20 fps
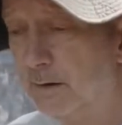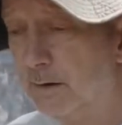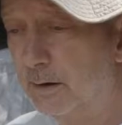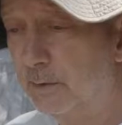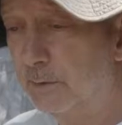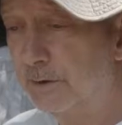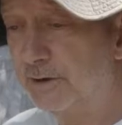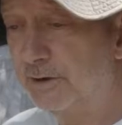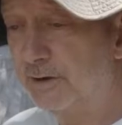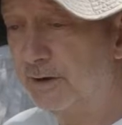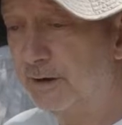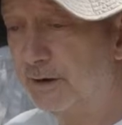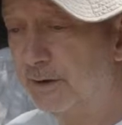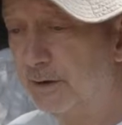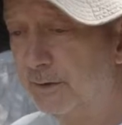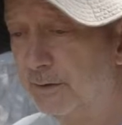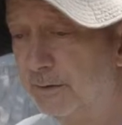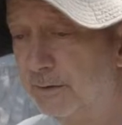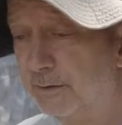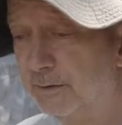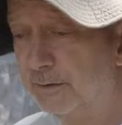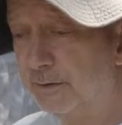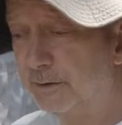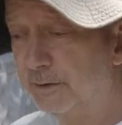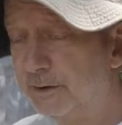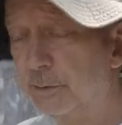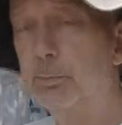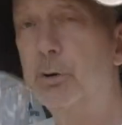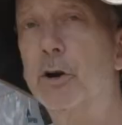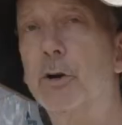what's the
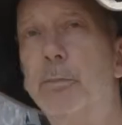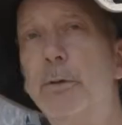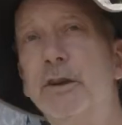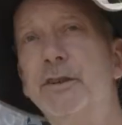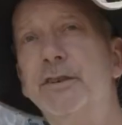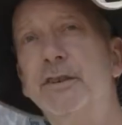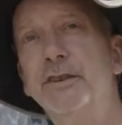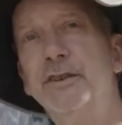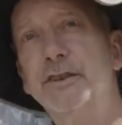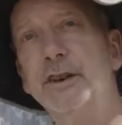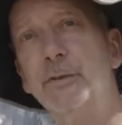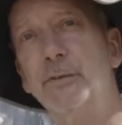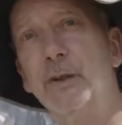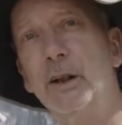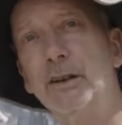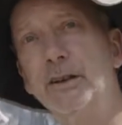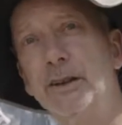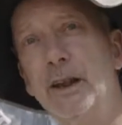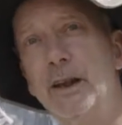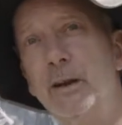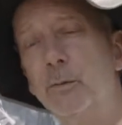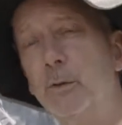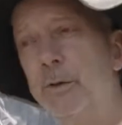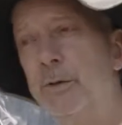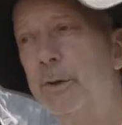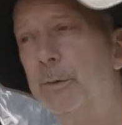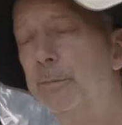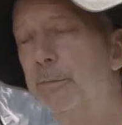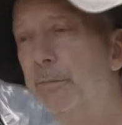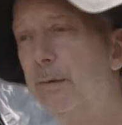Suburbans and stuff like that with
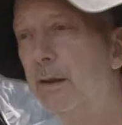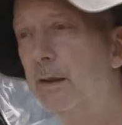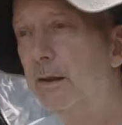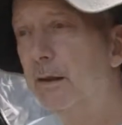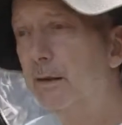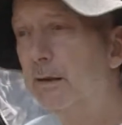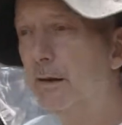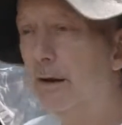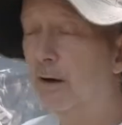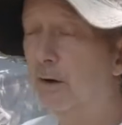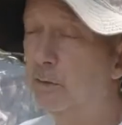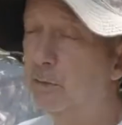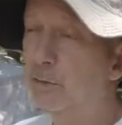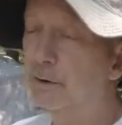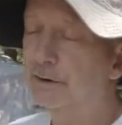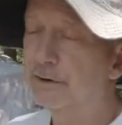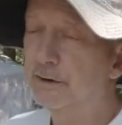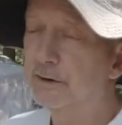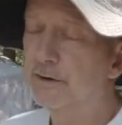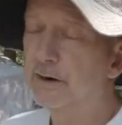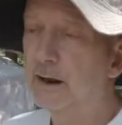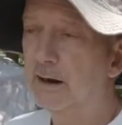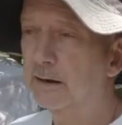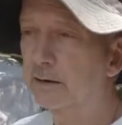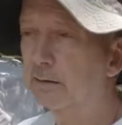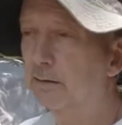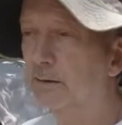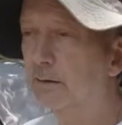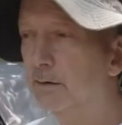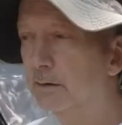them. Now, of course, they're not
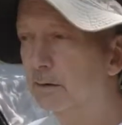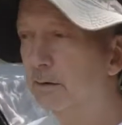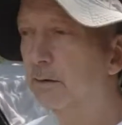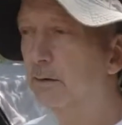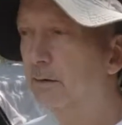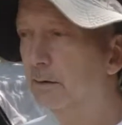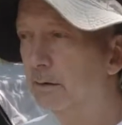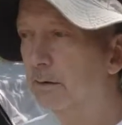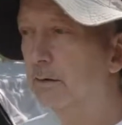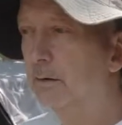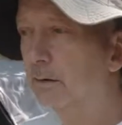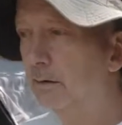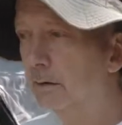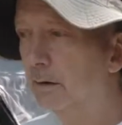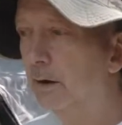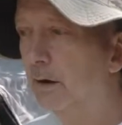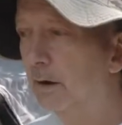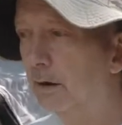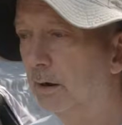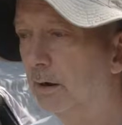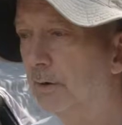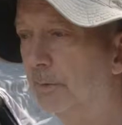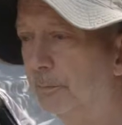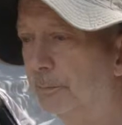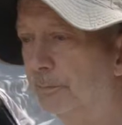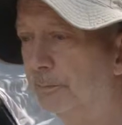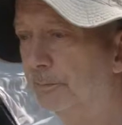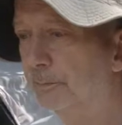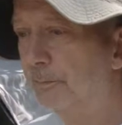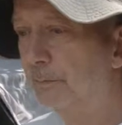
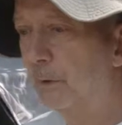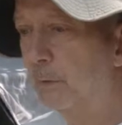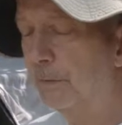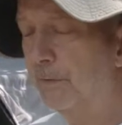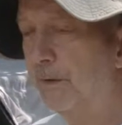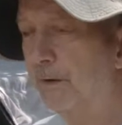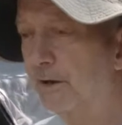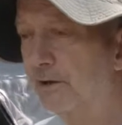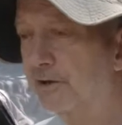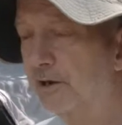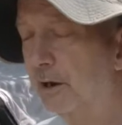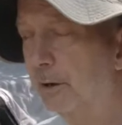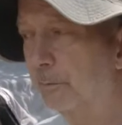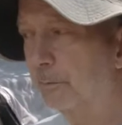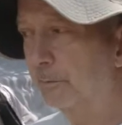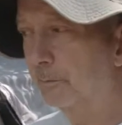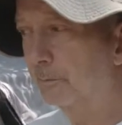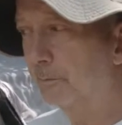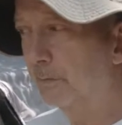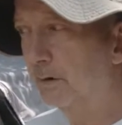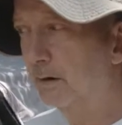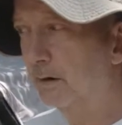within the same